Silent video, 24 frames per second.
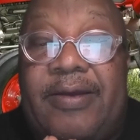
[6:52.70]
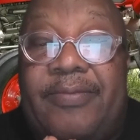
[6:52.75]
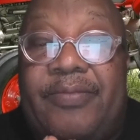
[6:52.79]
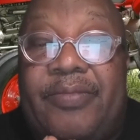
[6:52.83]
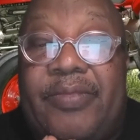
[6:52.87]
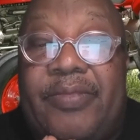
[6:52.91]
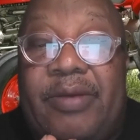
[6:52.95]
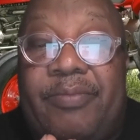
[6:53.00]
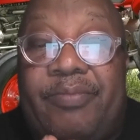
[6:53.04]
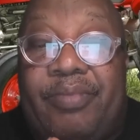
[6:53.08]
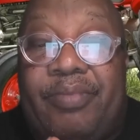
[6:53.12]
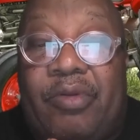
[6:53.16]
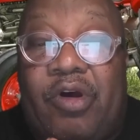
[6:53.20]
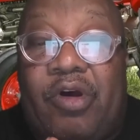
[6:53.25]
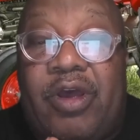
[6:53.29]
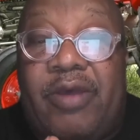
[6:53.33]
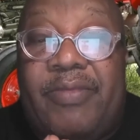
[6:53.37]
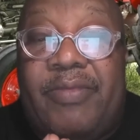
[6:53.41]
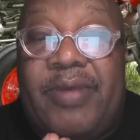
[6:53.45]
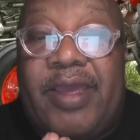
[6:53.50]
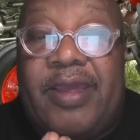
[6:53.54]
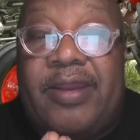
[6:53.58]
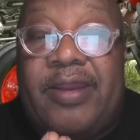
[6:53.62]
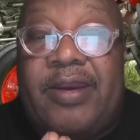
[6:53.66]

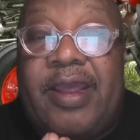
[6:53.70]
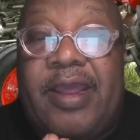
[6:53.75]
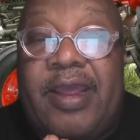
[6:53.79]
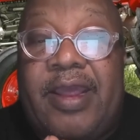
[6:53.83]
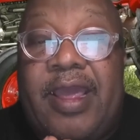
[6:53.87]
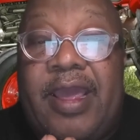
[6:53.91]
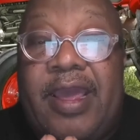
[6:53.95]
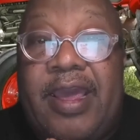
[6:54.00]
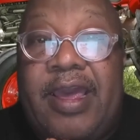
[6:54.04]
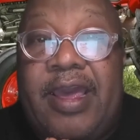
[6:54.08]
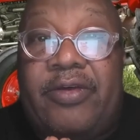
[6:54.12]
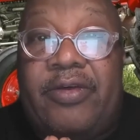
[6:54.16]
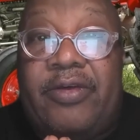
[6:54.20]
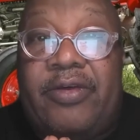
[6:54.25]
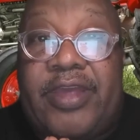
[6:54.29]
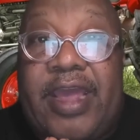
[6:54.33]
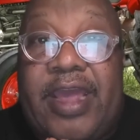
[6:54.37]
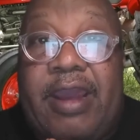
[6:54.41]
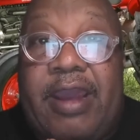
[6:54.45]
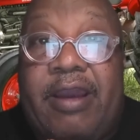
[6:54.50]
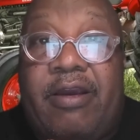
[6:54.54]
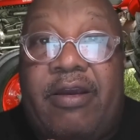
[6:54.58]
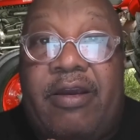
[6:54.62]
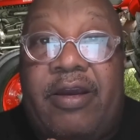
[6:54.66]
employment,
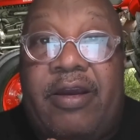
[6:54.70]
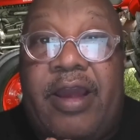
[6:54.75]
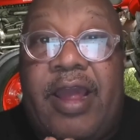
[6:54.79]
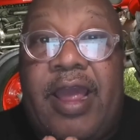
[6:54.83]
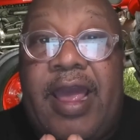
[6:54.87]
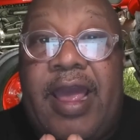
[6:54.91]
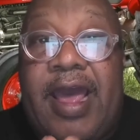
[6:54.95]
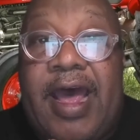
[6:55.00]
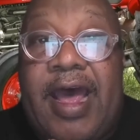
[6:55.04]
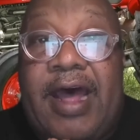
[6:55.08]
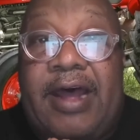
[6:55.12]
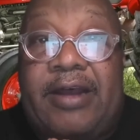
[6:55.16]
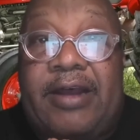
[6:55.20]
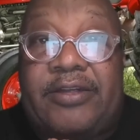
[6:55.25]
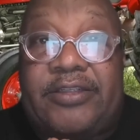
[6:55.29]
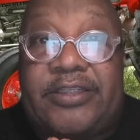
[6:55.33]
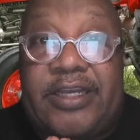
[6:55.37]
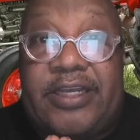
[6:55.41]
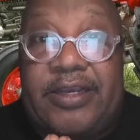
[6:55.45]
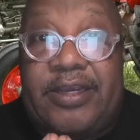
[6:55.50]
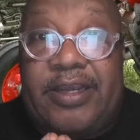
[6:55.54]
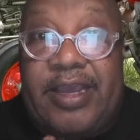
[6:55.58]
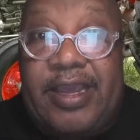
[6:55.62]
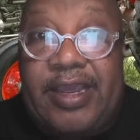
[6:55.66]
healthcare,
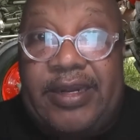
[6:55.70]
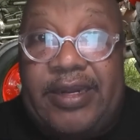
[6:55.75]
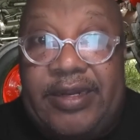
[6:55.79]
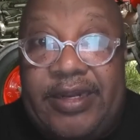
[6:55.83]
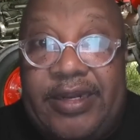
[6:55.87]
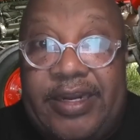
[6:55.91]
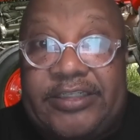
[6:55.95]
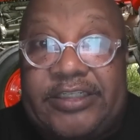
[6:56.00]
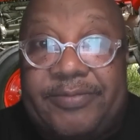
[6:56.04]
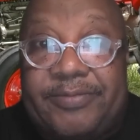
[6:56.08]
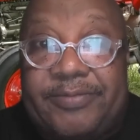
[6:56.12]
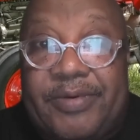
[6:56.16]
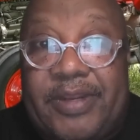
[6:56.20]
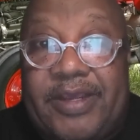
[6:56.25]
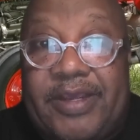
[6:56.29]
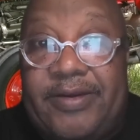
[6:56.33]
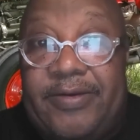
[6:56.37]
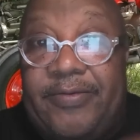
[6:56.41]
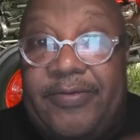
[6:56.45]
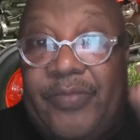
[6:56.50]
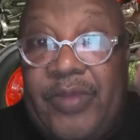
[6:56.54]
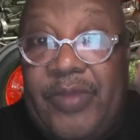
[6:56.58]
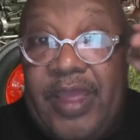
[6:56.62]
housing, and discipline.